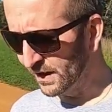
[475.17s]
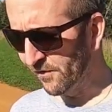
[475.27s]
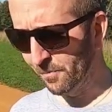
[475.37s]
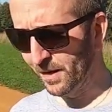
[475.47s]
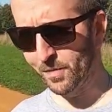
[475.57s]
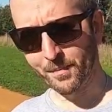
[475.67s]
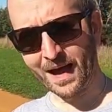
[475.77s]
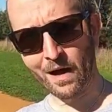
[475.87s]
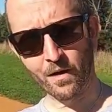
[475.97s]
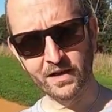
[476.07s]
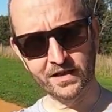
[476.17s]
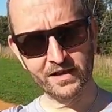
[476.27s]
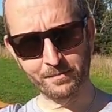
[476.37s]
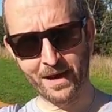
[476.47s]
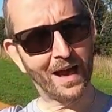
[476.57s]
give it a blip of power and she
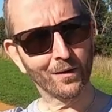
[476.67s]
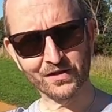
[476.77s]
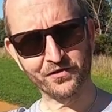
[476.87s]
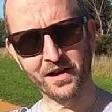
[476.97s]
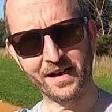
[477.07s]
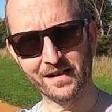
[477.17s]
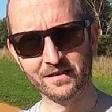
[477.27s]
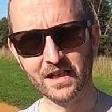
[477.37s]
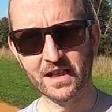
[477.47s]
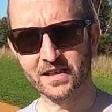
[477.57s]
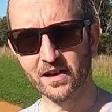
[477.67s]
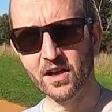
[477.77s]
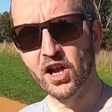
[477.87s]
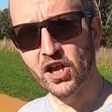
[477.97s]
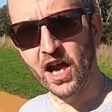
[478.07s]
just powers straight out. So
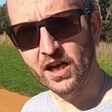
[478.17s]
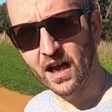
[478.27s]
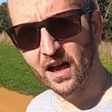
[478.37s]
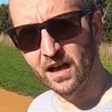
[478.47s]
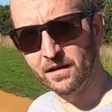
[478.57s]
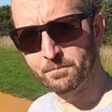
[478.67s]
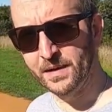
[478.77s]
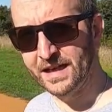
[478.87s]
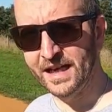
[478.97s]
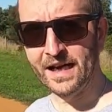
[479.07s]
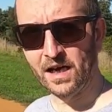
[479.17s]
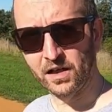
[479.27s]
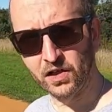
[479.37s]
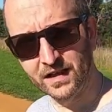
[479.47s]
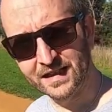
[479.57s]
a
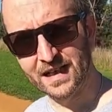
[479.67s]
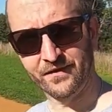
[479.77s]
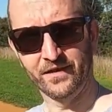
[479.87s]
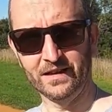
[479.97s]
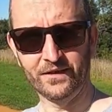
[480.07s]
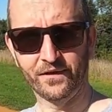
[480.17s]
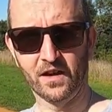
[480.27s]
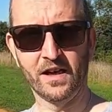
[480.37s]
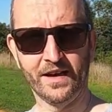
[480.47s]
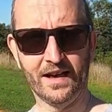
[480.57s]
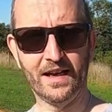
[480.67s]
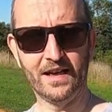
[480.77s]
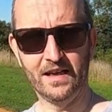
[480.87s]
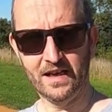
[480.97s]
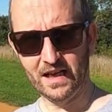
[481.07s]
beginner could definitely fly
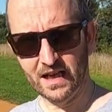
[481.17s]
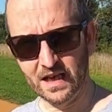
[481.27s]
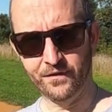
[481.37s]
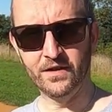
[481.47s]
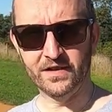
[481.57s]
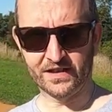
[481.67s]
that if